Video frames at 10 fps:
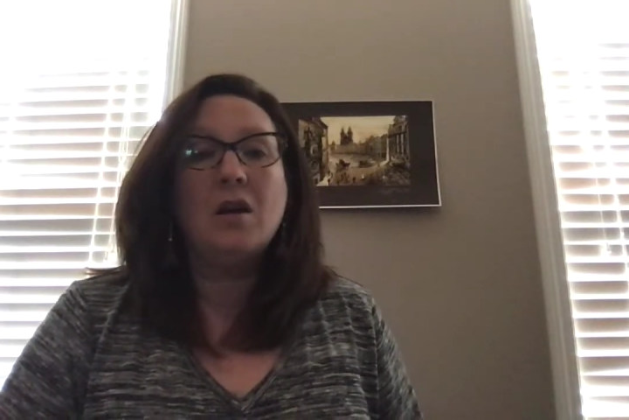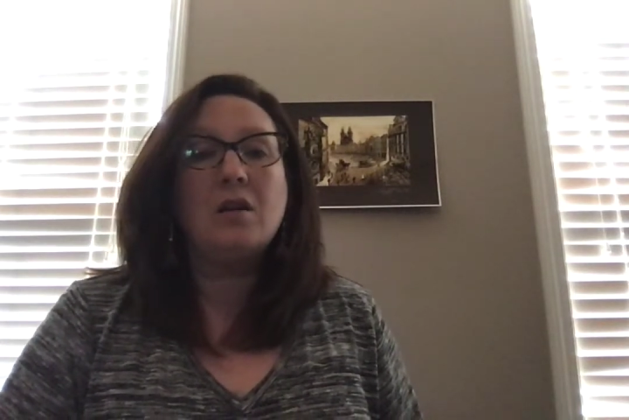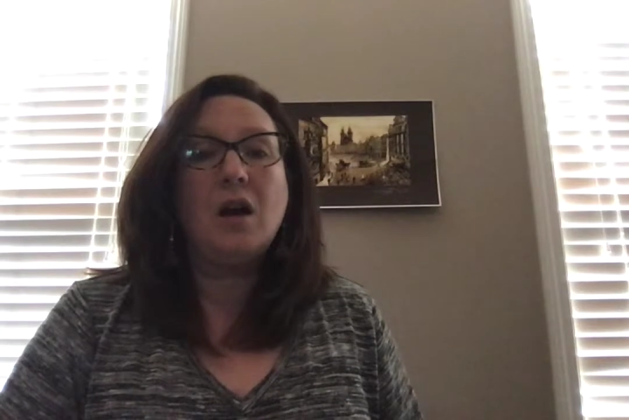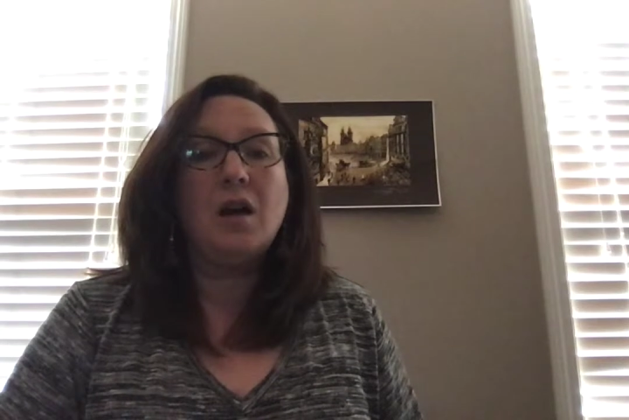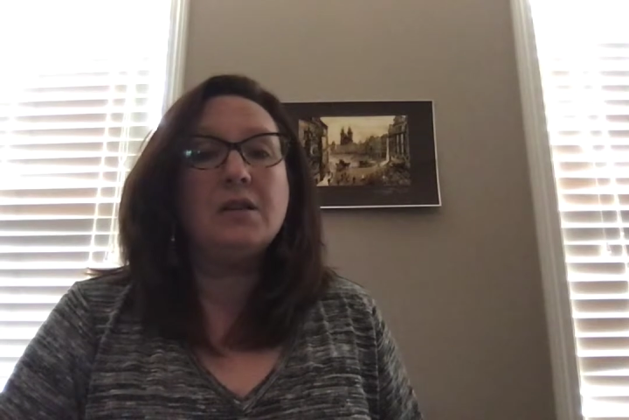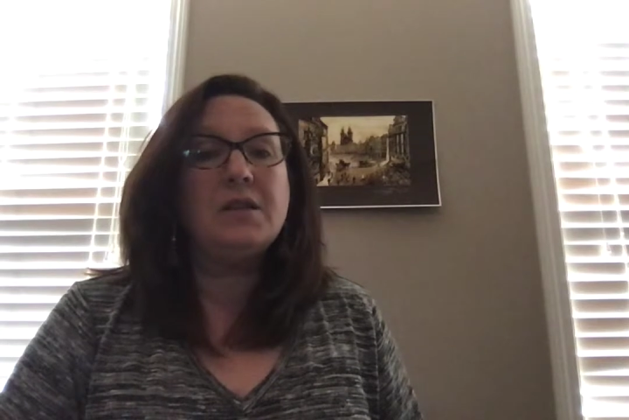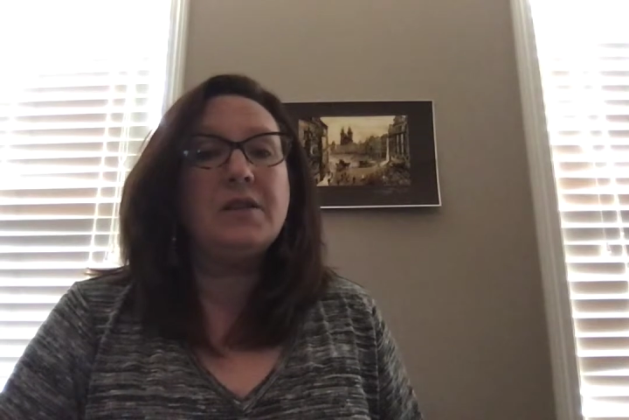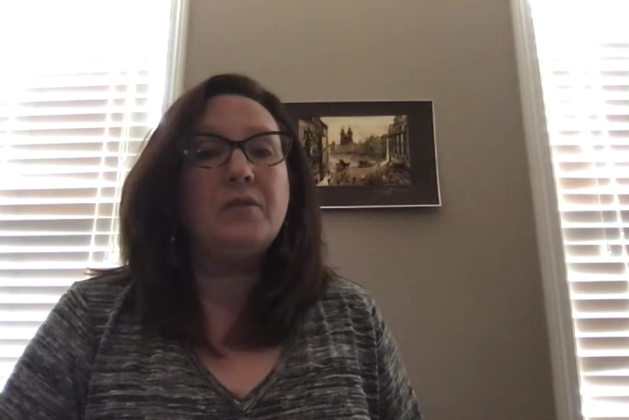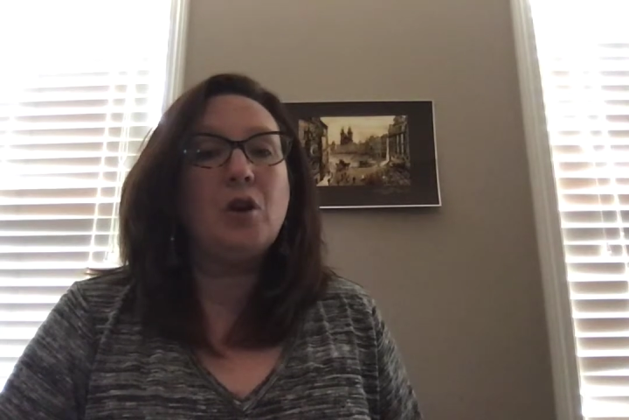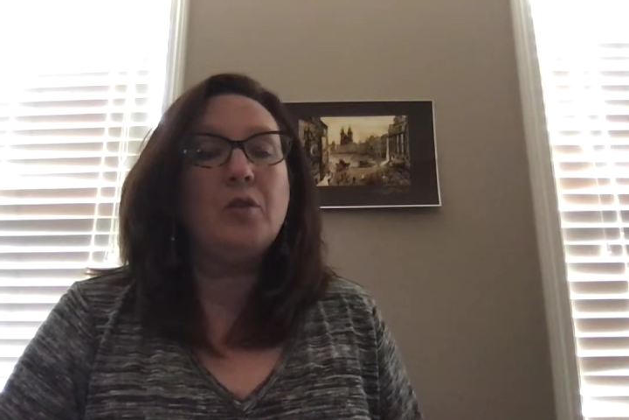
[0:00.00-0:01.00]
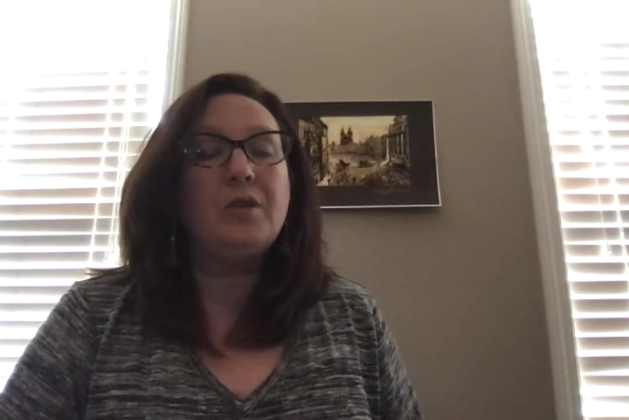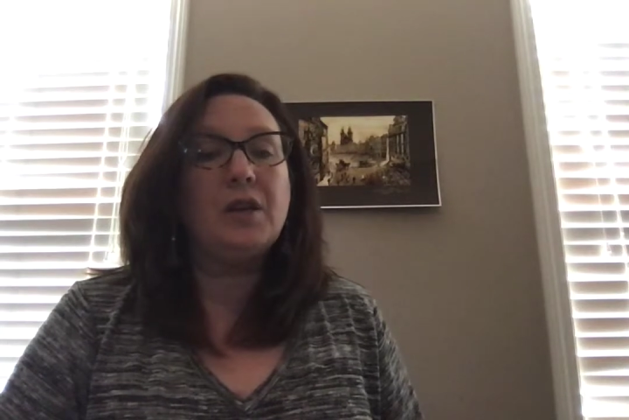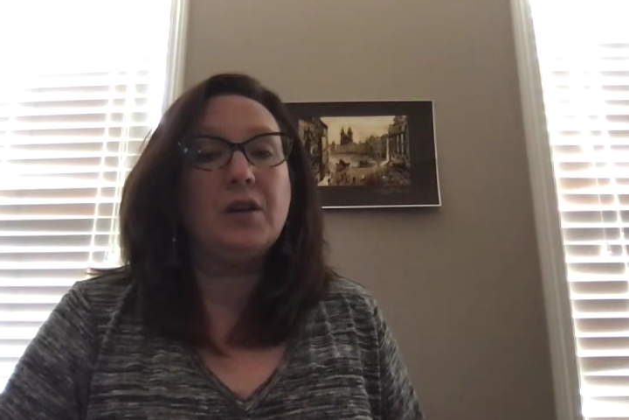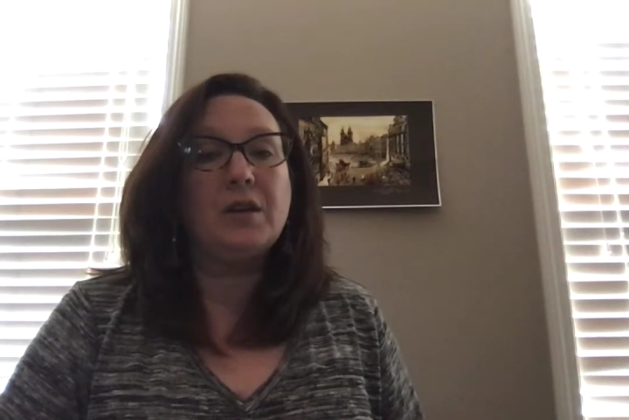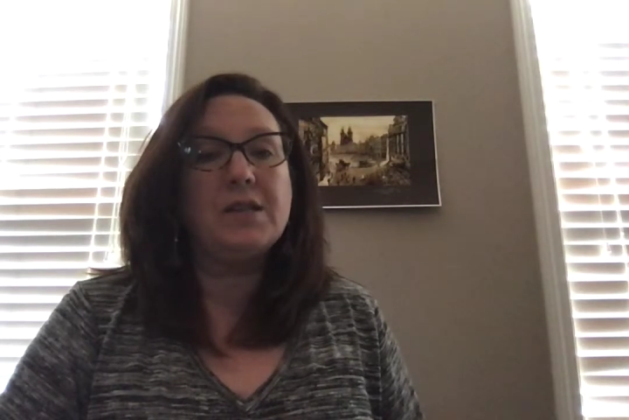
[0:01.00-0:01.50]
cognitive load
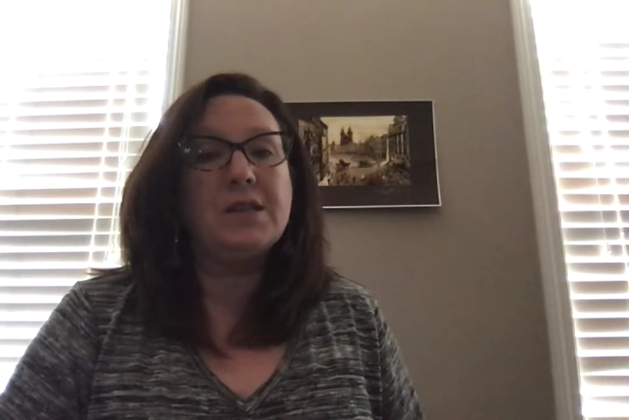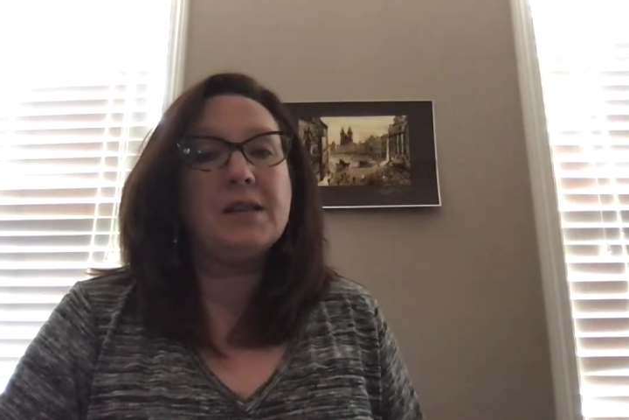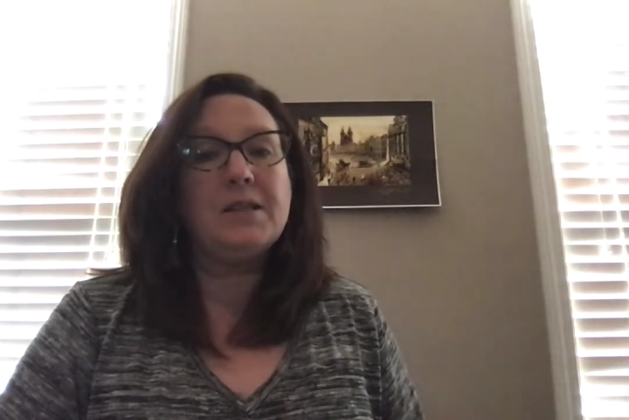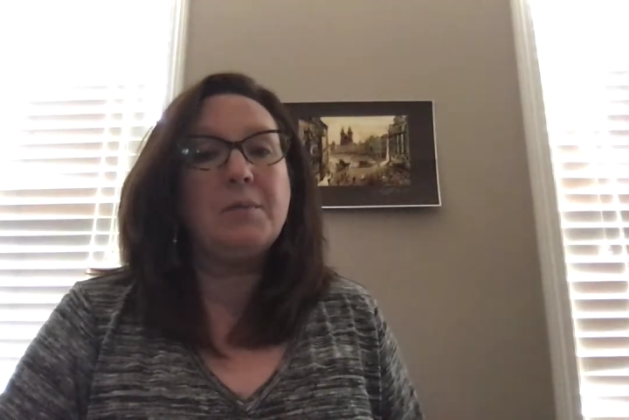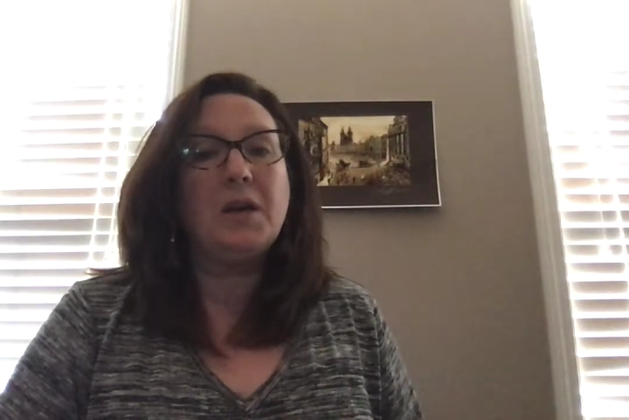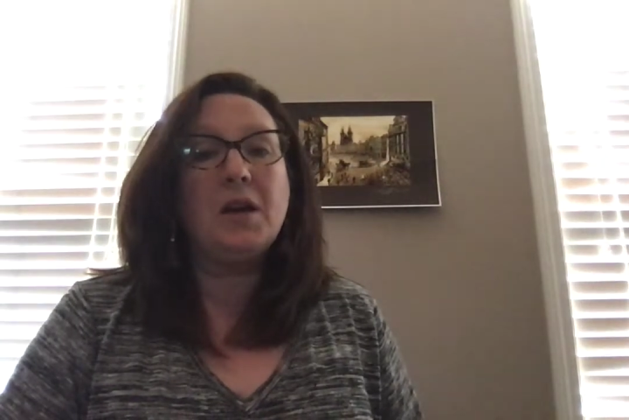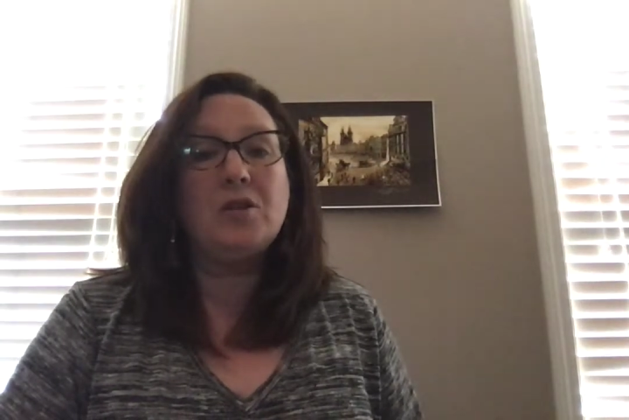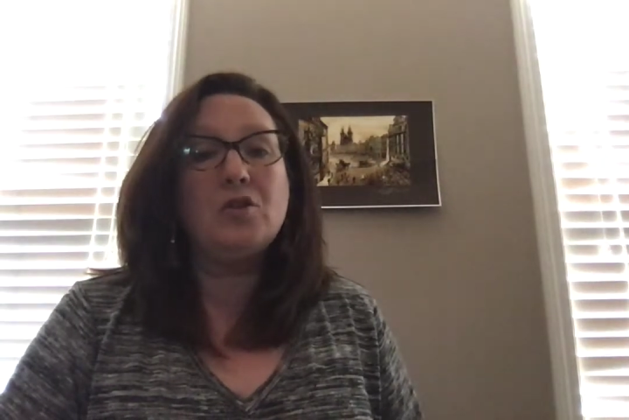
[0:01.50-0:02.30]
theory says that because